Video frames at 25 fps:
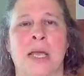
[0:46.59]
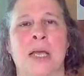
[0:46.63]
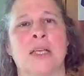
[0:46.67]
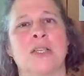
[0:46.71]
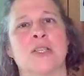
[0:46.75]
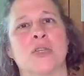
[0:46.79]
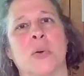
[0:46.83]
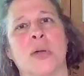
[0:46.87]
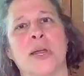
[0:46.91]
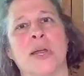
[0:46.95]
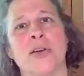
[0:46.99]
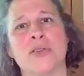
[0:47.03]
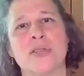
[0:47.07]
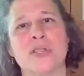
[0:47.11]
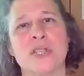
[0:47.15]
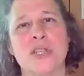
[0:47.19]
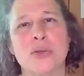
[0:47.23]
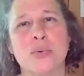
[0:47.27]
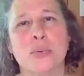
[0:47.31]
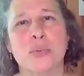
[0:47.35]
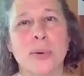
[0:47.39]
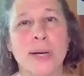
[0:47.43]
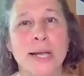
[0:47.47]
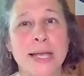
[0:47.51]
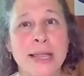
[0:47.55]
So here's
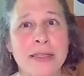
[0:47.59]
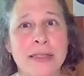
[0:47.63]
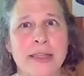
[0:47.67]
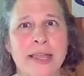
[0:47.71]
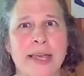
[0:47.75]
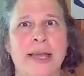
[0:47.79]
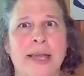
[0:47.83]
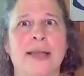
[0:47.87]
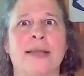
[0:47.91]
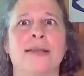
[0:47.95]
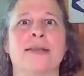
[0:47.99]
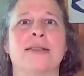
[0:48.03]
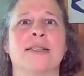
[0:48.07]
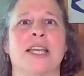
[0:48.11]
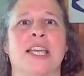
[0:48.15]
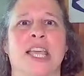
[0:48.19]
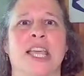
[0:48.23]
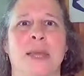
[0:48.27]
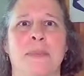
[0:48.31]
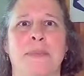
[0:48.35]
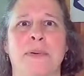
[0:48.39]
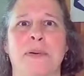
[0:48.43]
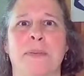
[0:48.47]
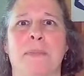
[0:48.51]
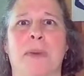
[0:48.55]
three things to
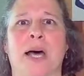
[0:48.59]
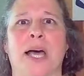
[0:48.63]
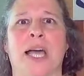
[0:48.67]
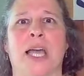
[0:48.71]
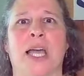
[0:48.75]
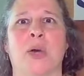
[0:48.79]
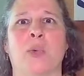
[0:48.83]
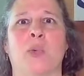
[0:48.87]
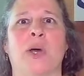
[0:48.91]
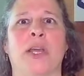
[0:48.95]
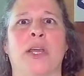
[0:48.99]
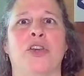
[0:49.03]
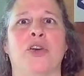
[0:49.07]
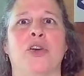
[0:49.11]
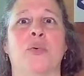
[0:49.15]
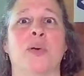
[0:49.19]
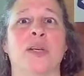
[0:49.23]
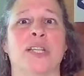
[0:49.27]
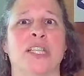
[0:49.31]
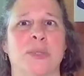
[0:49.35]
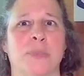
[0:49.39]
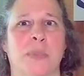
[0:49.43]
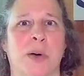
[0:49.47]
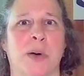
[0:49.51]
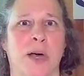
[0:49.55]
keep in mind when you're
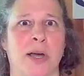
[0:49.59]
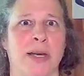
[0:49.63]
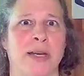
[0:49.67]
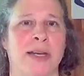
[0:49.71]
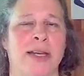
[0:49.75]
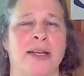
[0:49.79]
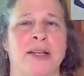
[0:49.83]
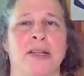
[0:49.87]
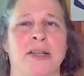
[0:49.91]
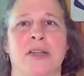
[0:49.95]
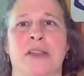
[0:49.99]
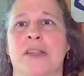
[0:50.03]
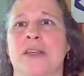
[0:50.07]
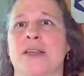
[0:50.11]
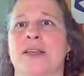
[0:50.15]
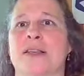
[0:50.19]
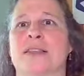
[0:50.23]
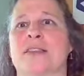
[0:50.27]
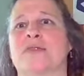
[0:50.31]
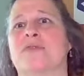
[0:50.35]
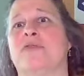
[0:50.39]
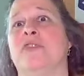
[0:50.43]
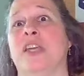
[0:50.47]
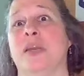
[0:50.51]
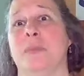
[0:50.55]
responding to
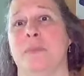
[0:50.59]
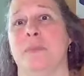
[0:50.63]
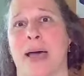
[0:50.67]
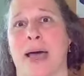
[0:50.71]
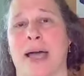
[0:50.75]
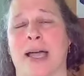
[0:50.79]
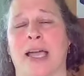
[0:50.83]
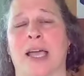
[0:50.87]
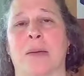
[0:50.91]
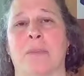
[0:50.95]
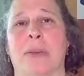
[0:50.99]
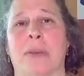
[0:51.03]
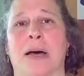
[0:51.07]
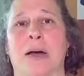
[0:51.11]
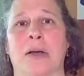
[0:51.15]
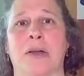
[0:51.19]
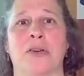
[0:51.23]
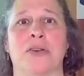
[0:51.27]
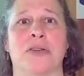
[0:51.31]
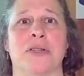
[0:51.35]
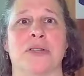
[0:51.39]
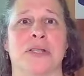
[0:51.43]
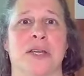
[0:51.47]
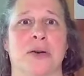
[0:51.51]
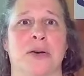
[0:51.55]
this feedback about
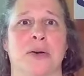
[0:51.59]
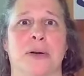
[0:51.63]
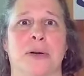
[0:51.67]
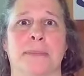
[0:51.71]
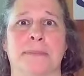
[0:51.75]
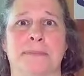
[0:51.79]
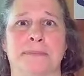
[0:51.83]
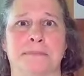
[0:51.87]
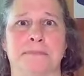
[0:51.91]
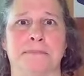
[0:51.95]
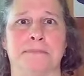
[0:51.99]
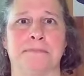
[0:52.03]
your sitter.